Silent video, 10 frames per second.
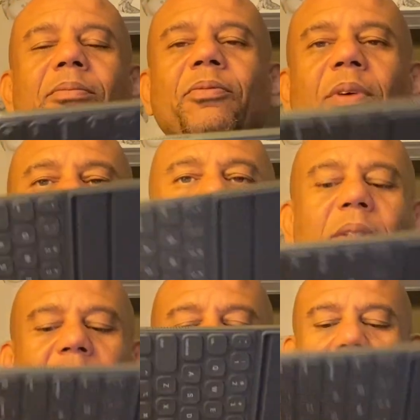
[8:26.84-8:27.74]

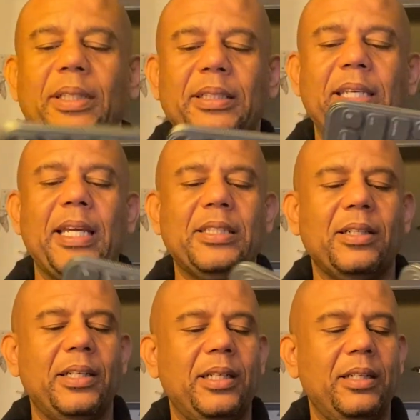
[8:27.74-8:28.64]
holding it with this case
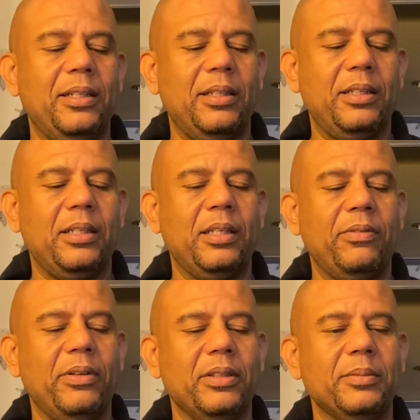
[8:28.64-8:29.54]
on it, it
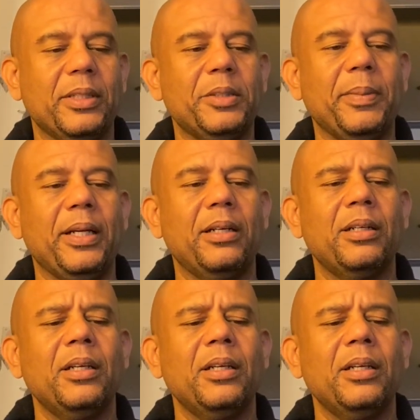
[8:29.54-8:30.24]
feels much better.